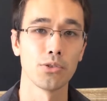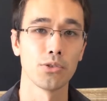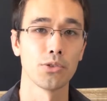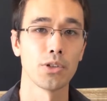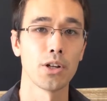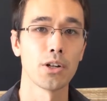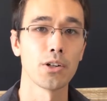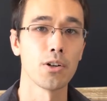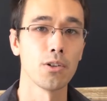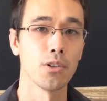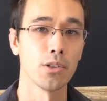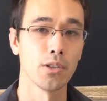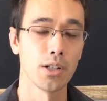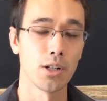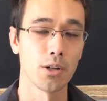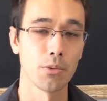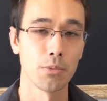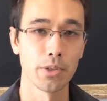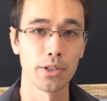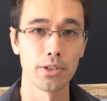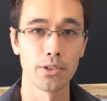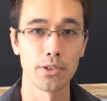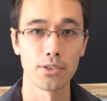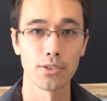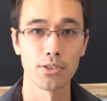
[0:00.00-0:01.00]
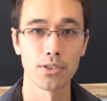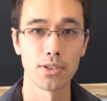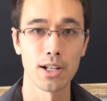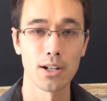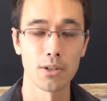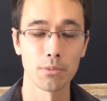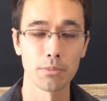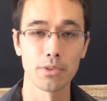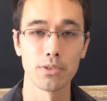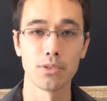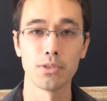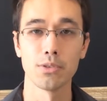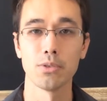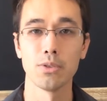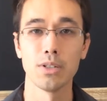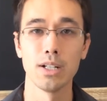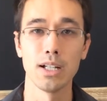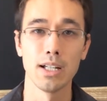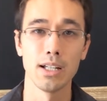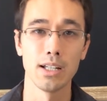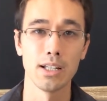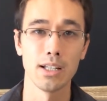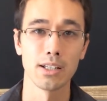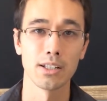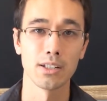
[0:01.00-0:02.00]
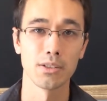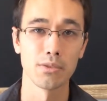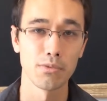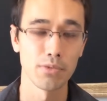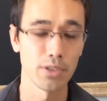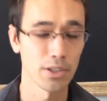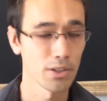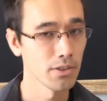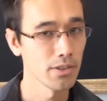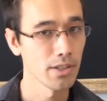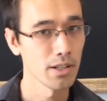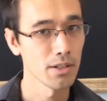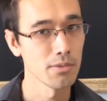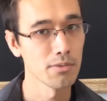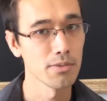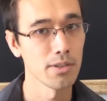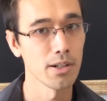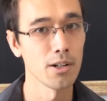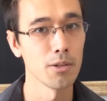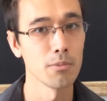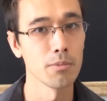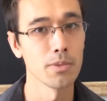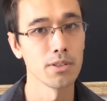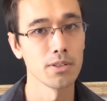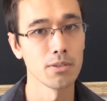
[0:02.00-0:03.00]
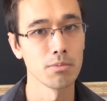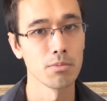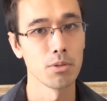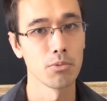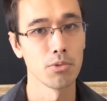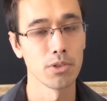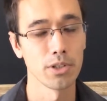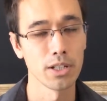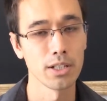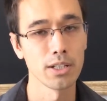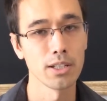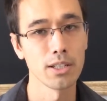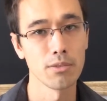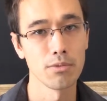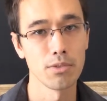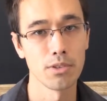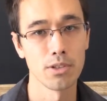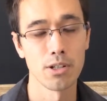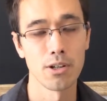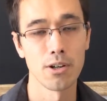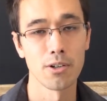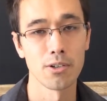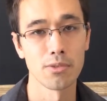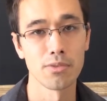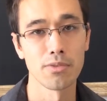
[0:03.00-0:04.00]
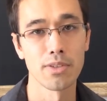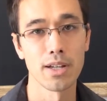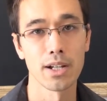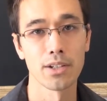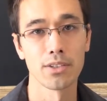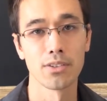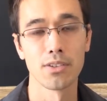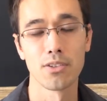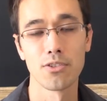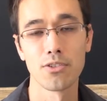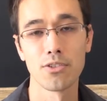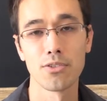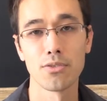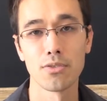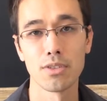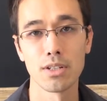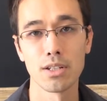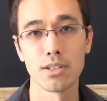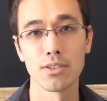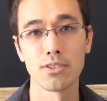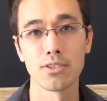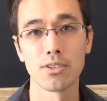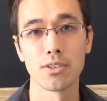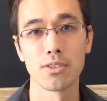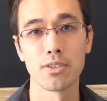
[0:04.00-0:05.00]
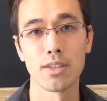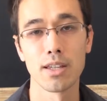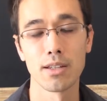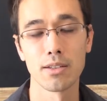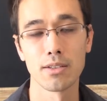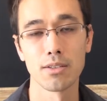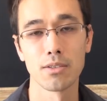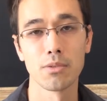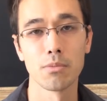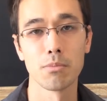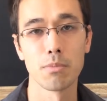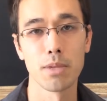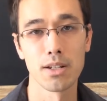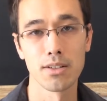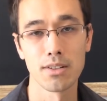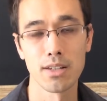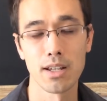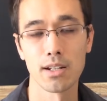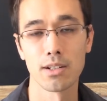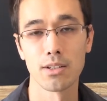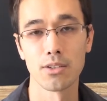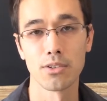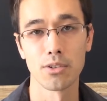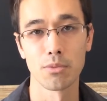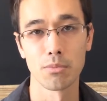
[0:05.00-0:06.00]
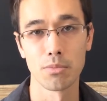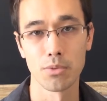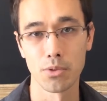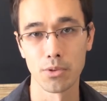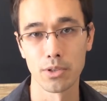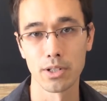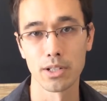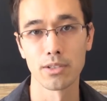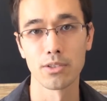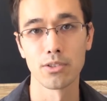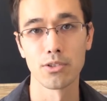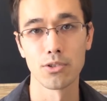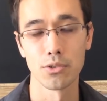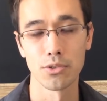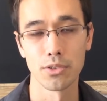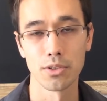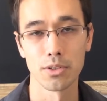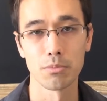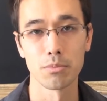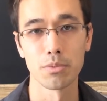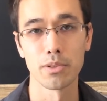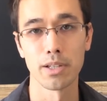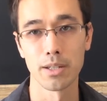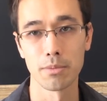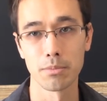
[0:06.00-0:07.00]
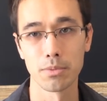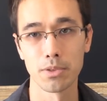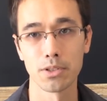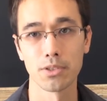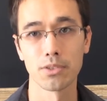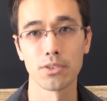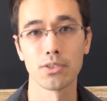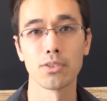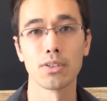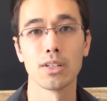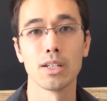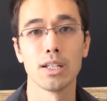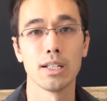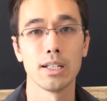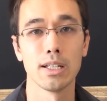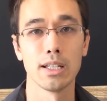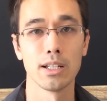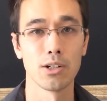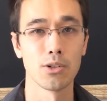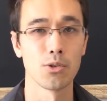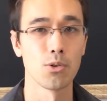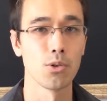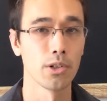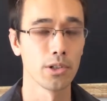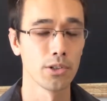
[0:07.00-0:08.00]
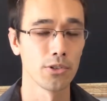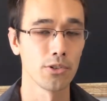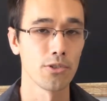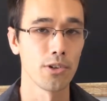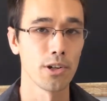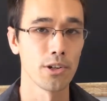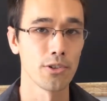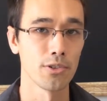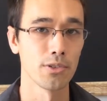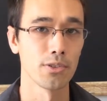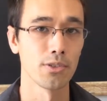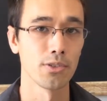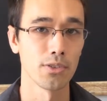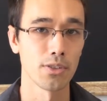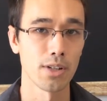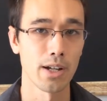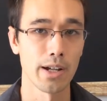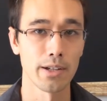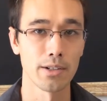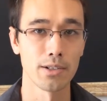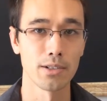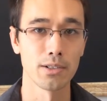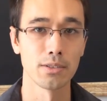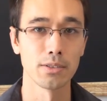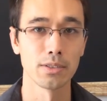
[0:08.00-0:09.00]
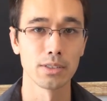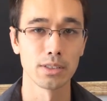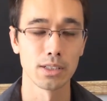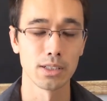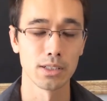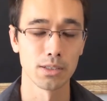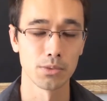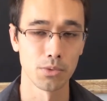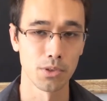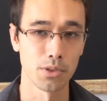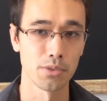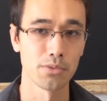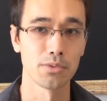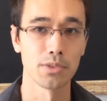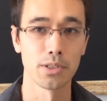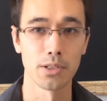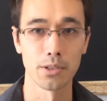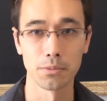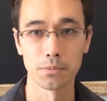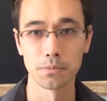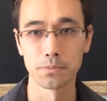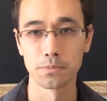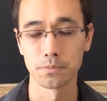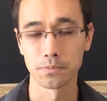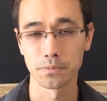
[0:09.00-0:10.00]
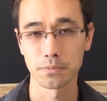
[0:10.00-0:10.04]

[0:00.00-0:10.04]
So not only are we going to help you configure that environment, but we're going to give you the artifacts that you need to then maintain and support it using playbooks in an orchestration style workflow.